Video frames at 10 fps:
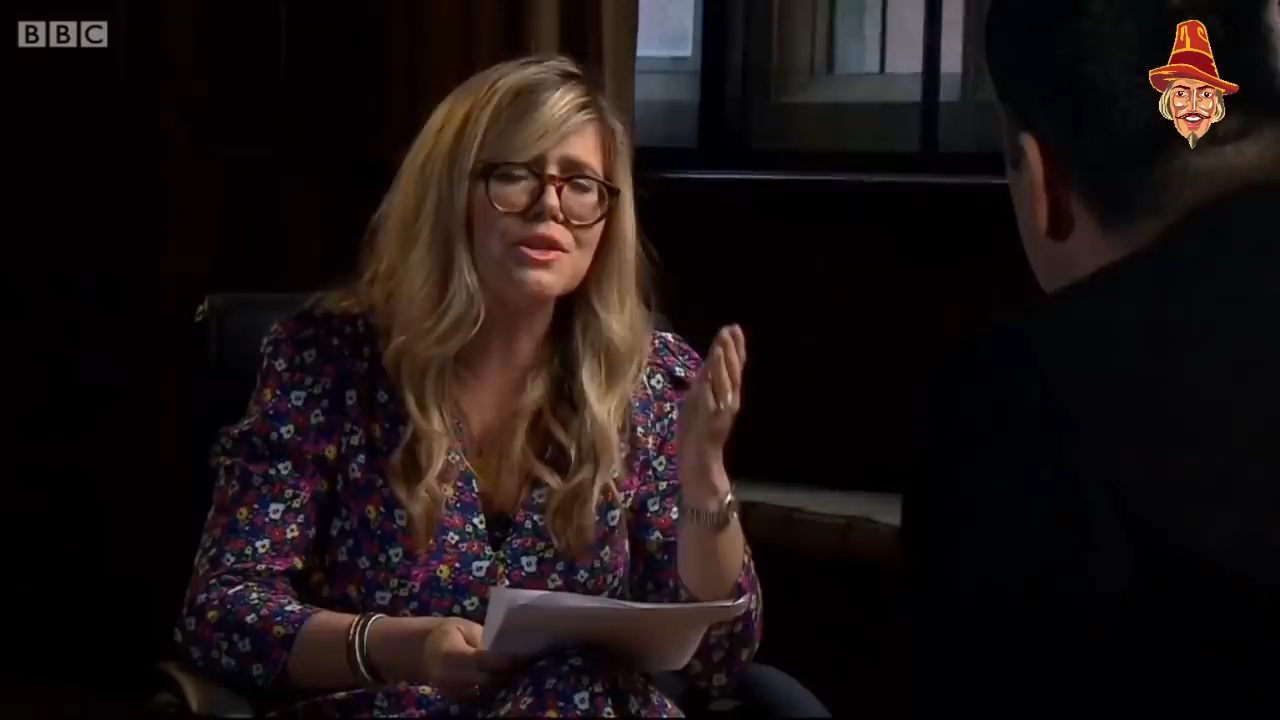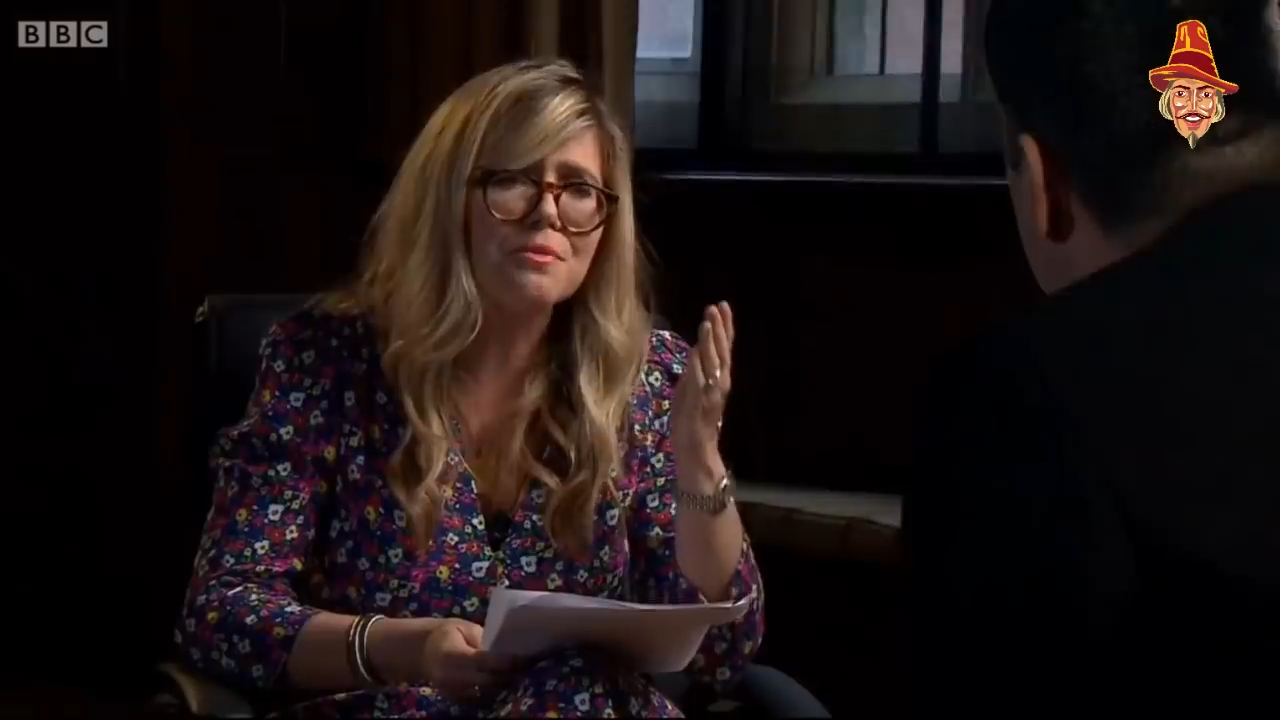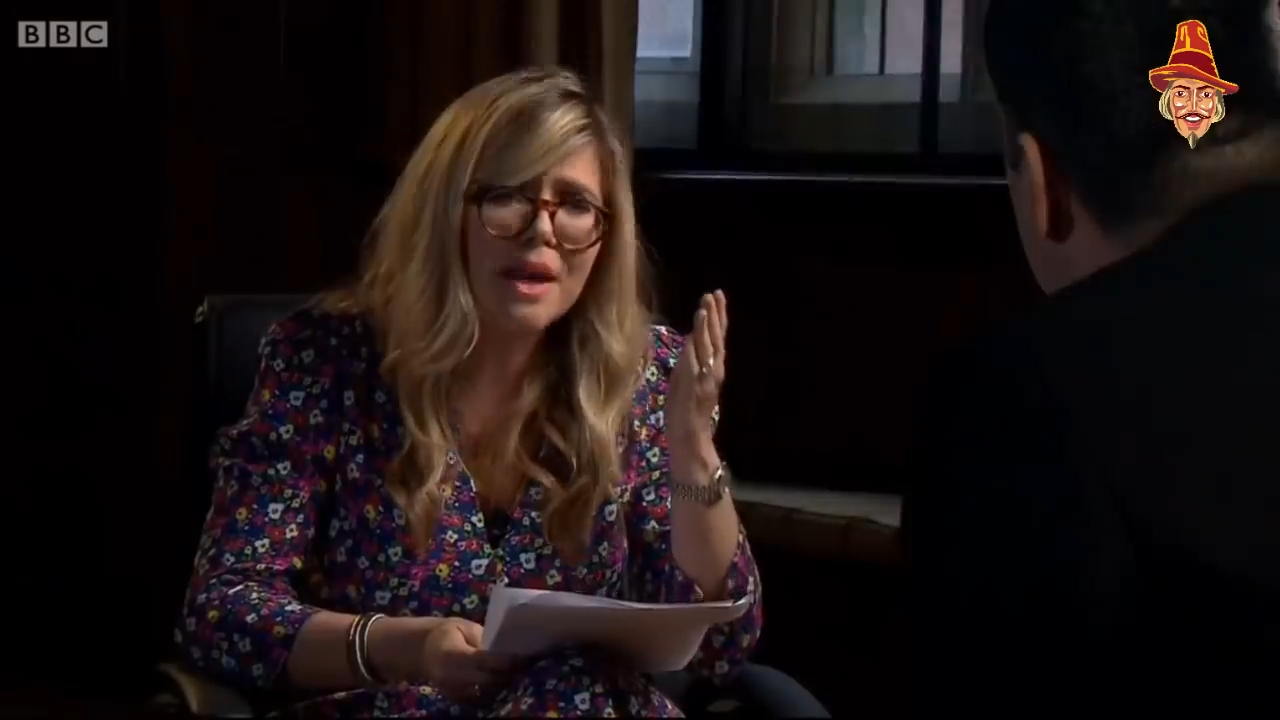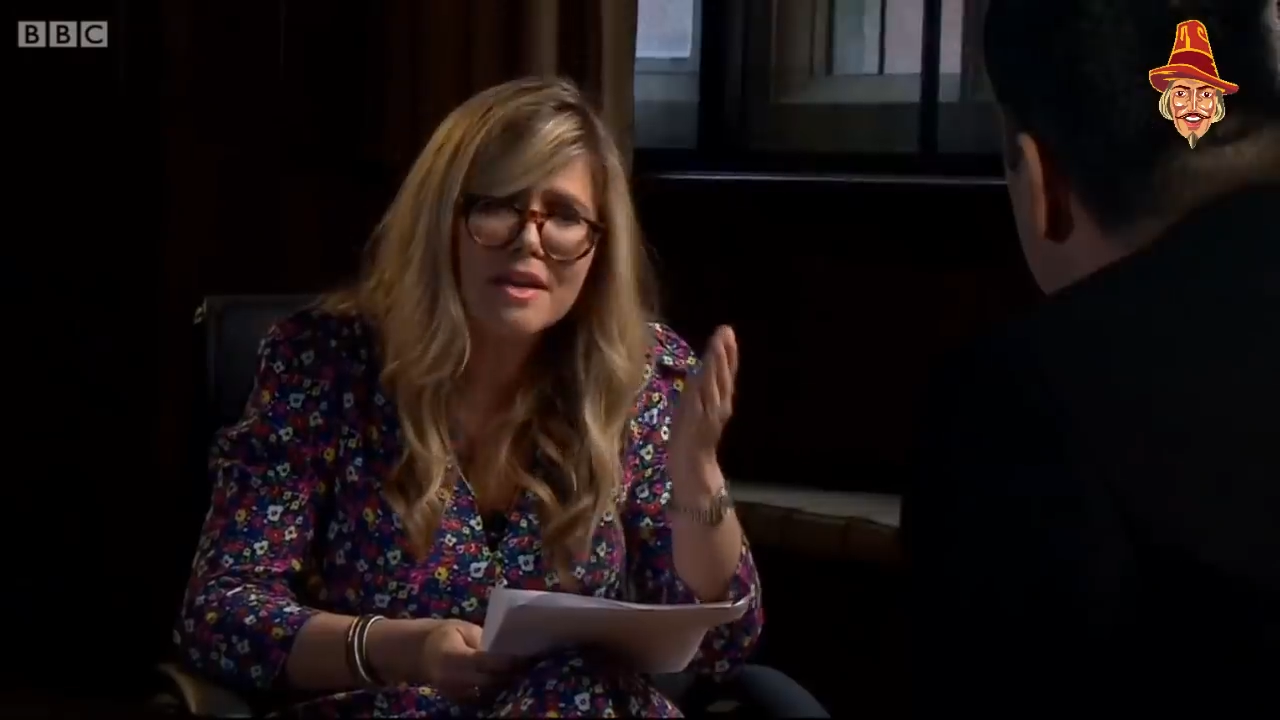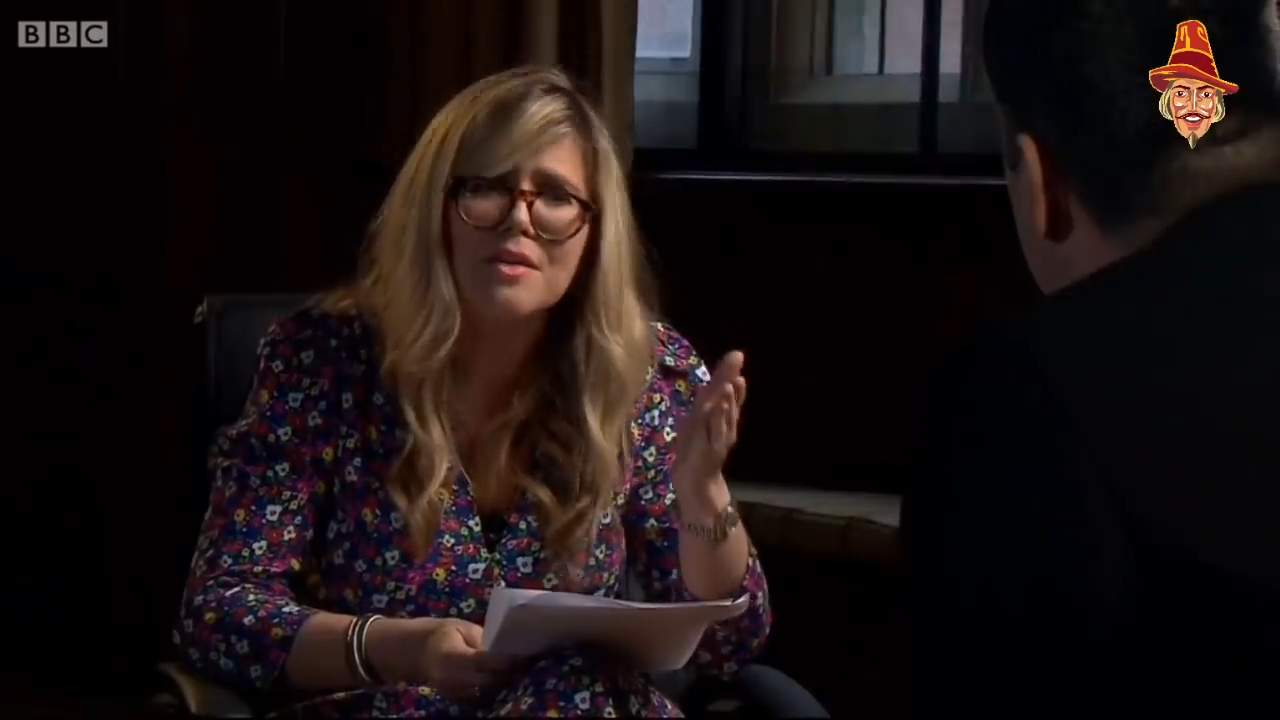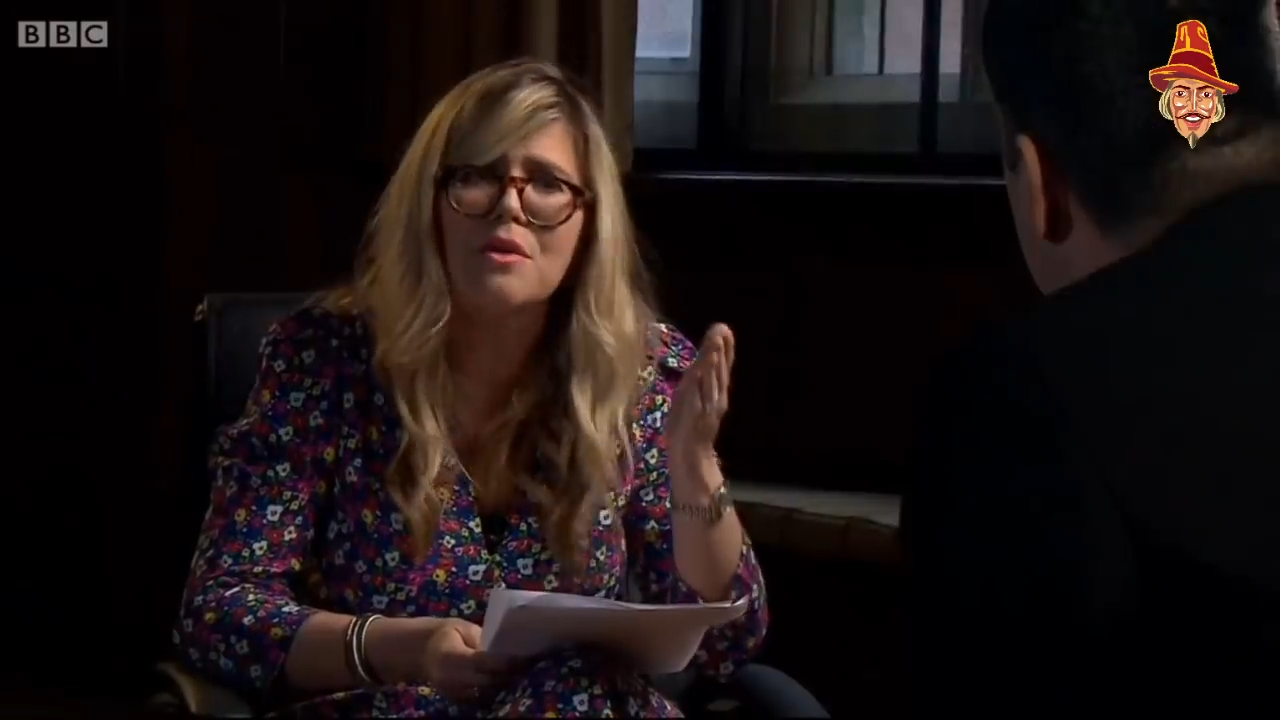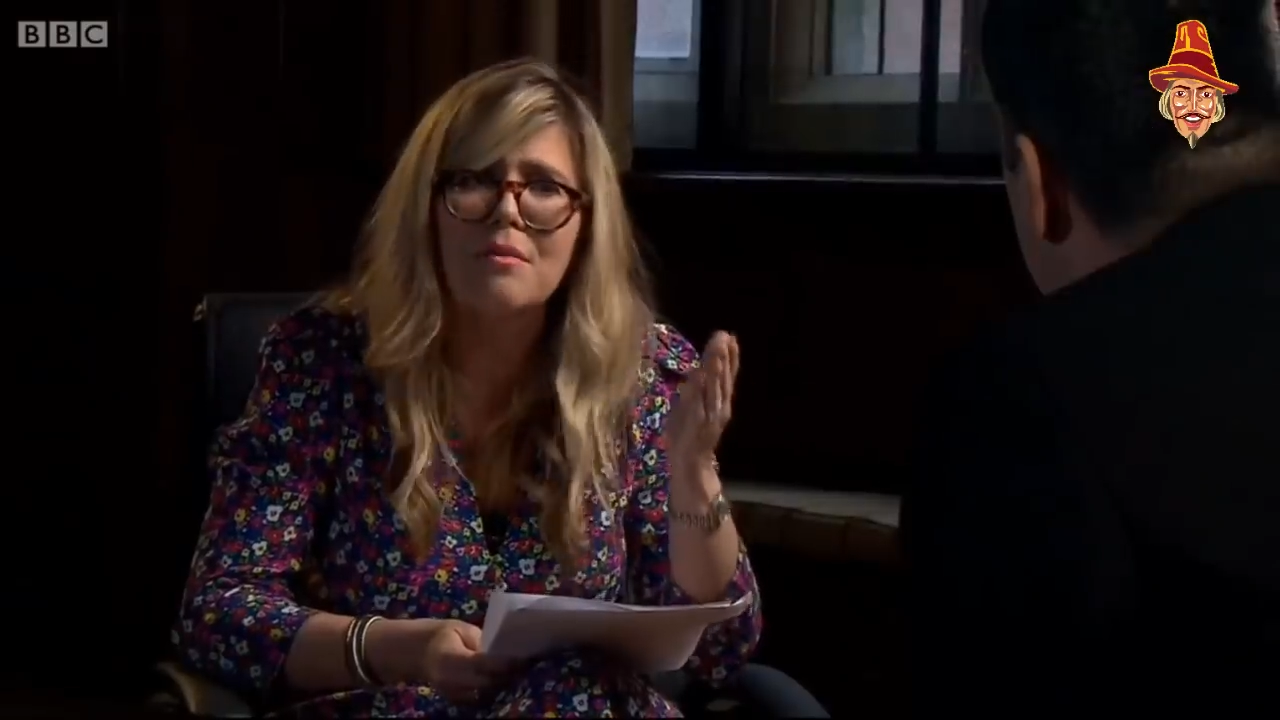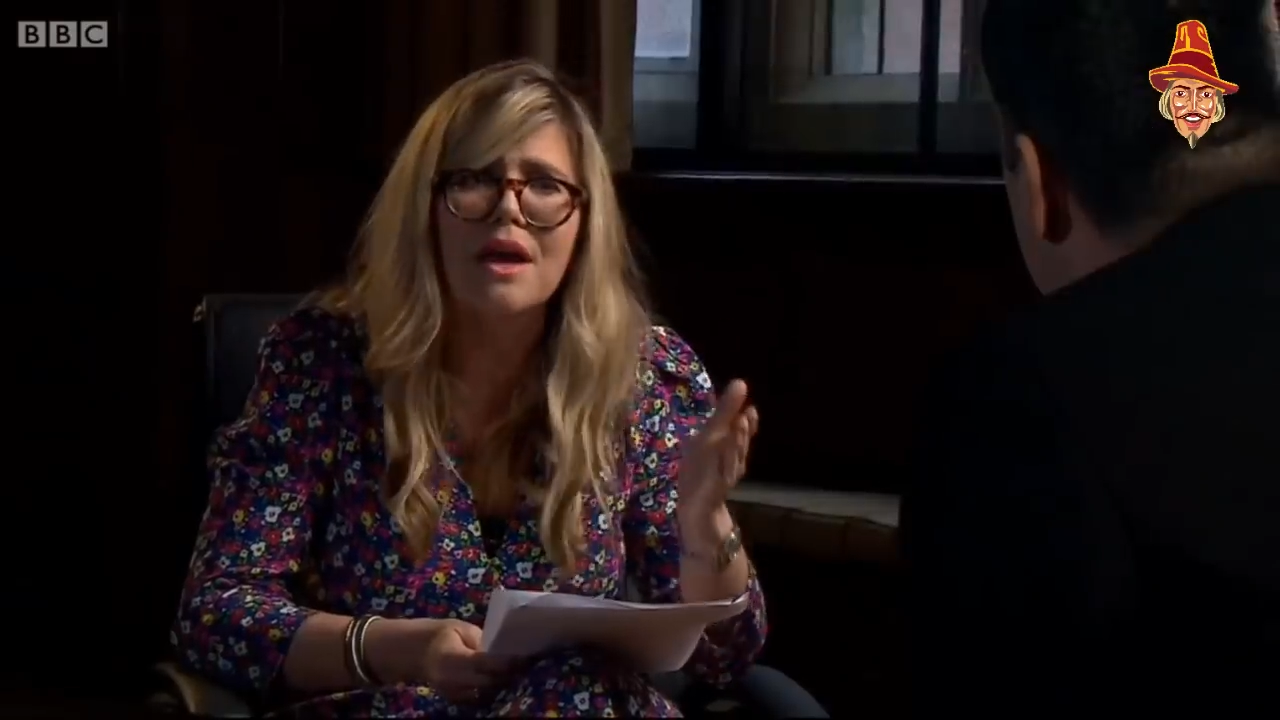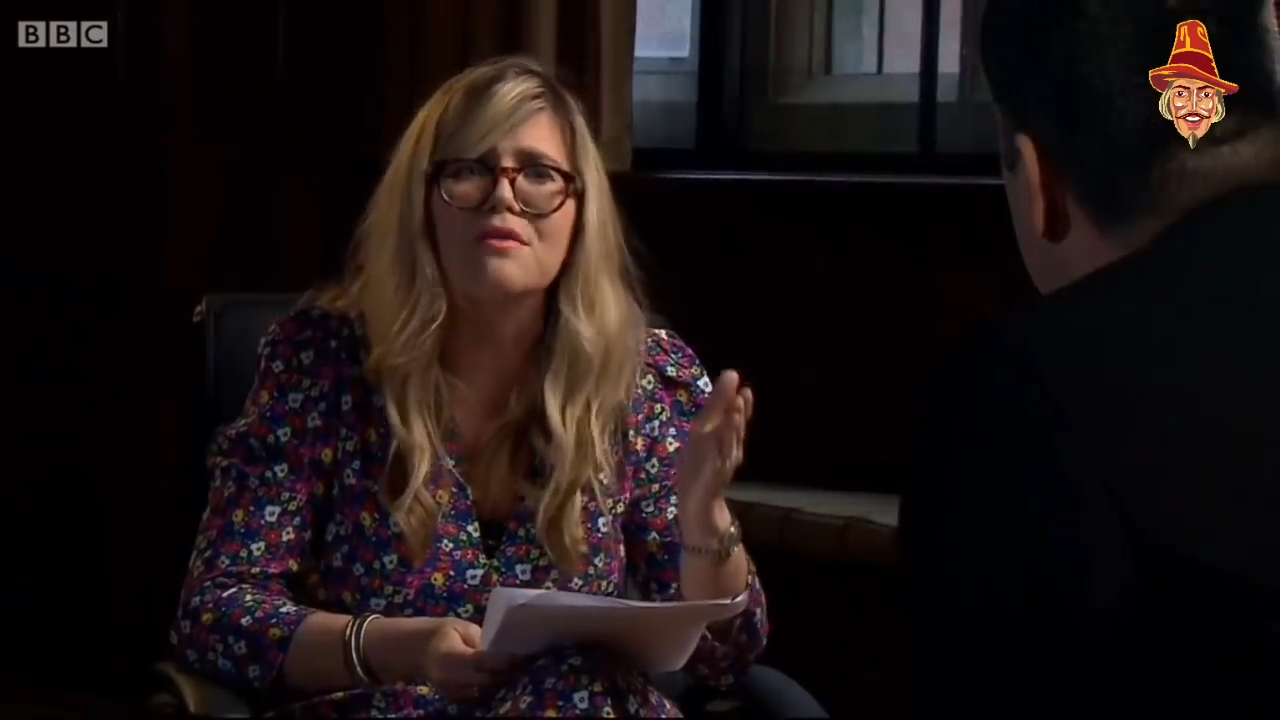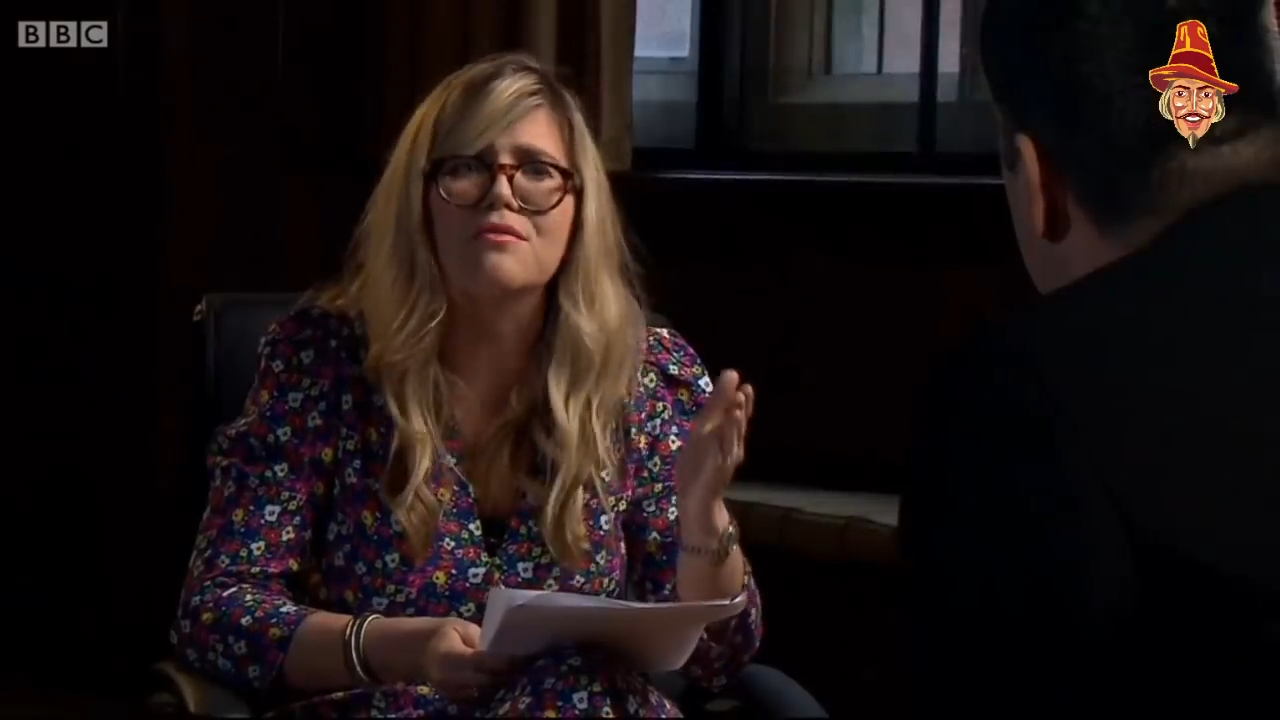which makes you a man